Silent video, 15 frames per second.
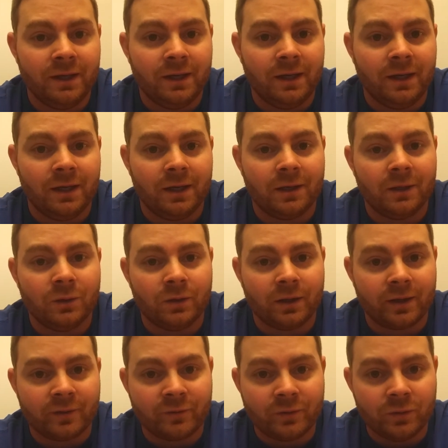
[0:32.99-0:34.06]
And I do a
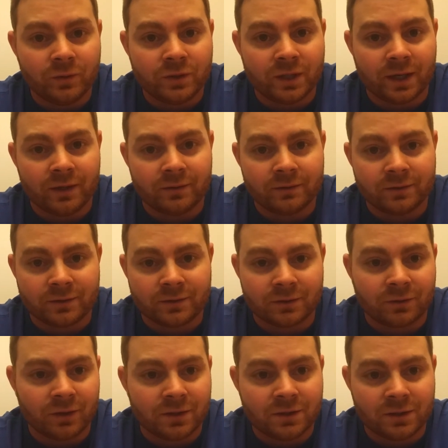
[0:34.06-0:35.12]
lot of food challenges and
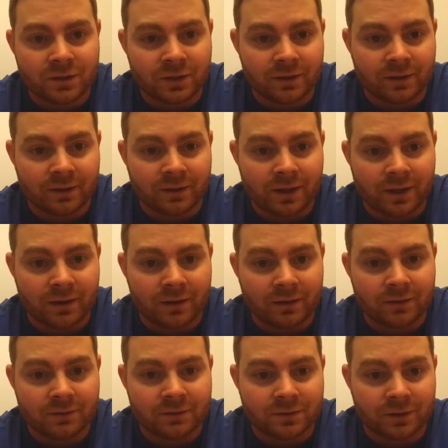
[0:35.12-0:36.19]
crazy shit like that
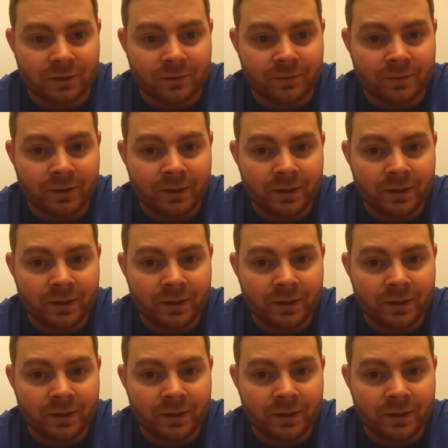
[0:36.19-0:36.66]
on it. So,